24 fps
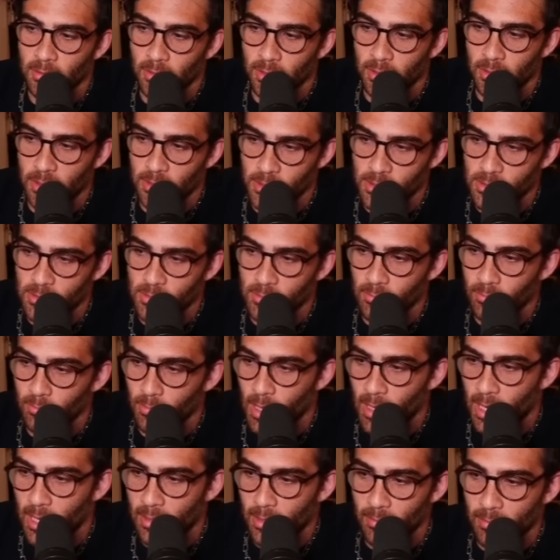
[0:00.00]
It is
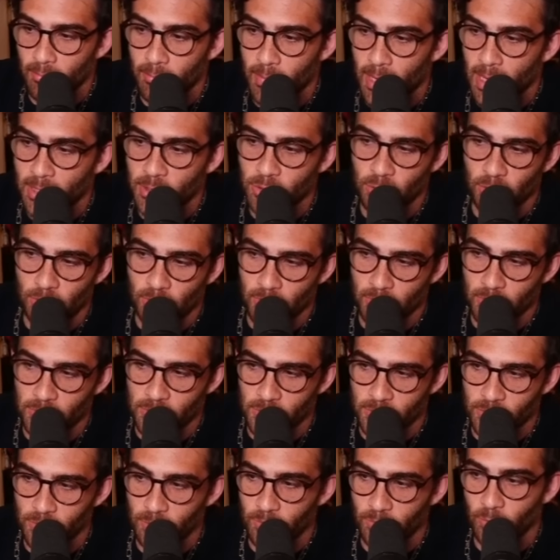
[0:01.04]
my major
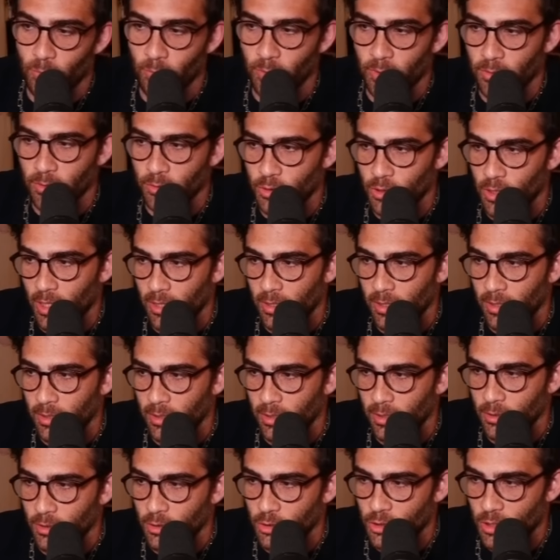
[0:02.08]
criticism with China
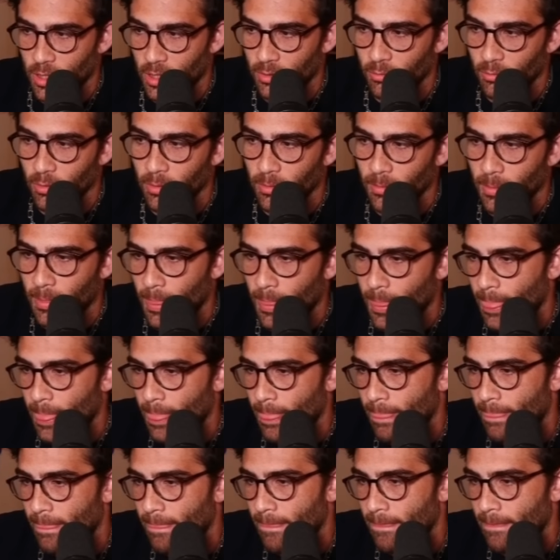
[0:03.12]
in general.
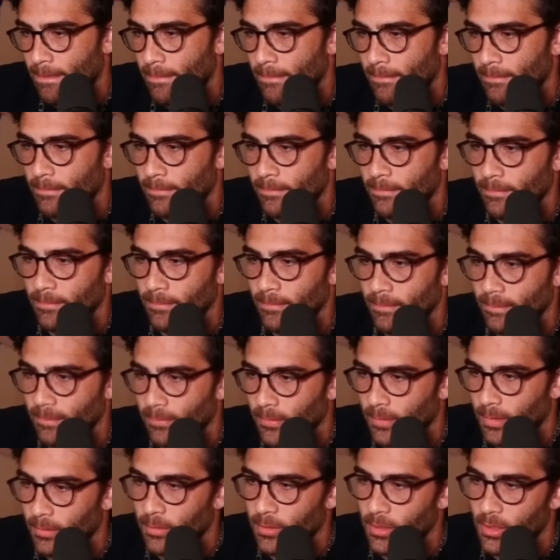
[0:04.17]

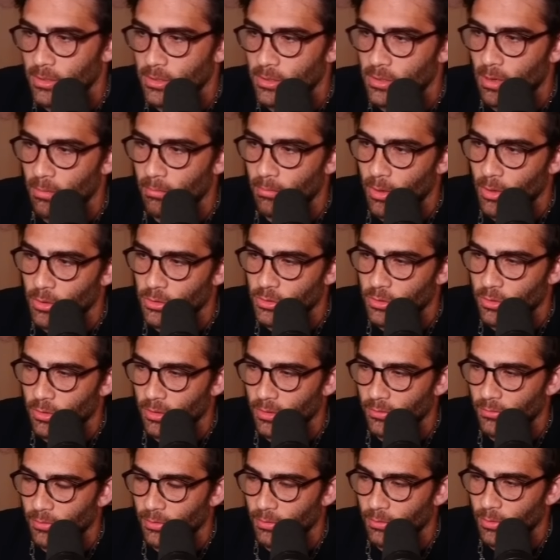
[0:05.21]
I mean, I saw most of your
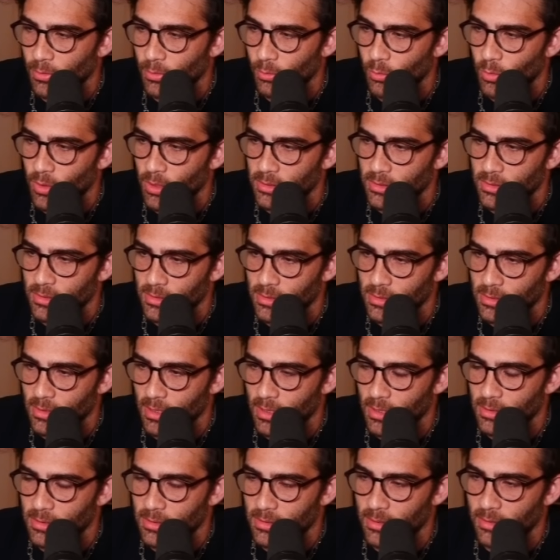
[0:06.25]
interview with What's His
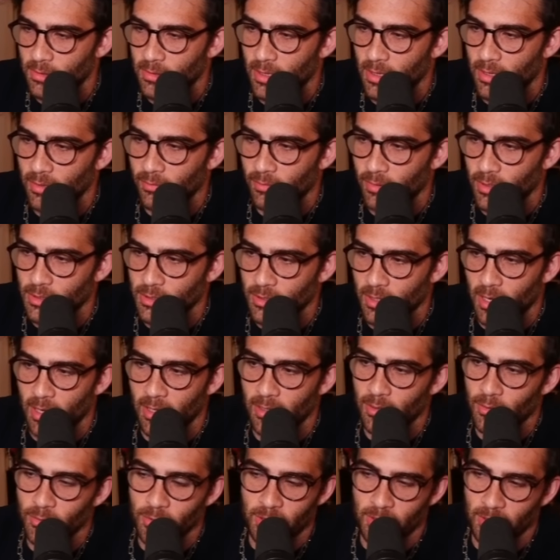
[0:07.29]
Nuts, the Teddy Fresh guy.
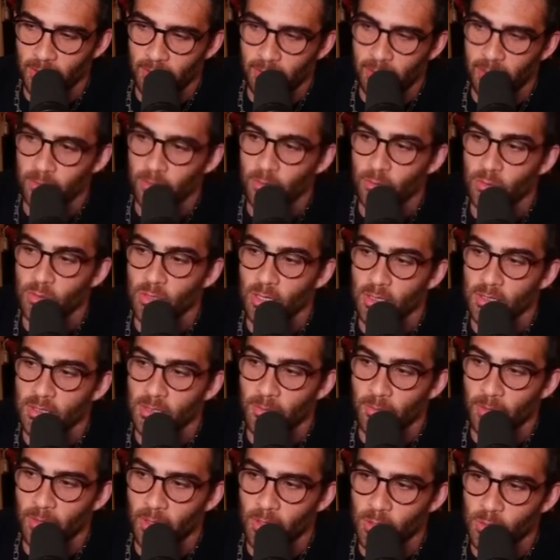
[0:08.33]
No, you didn't. You saw
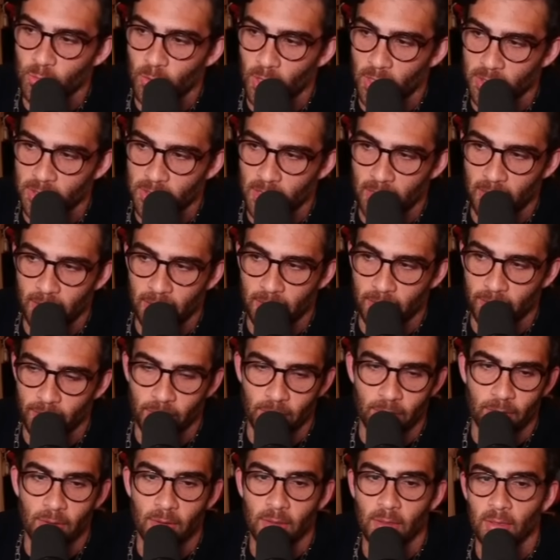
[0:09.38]
someone else watch that
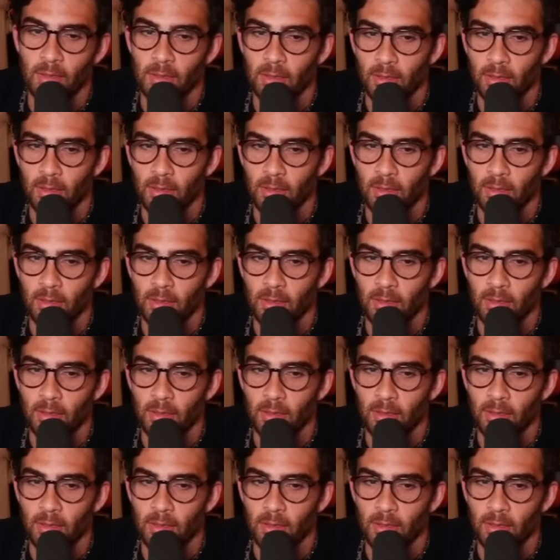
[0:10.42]
interview.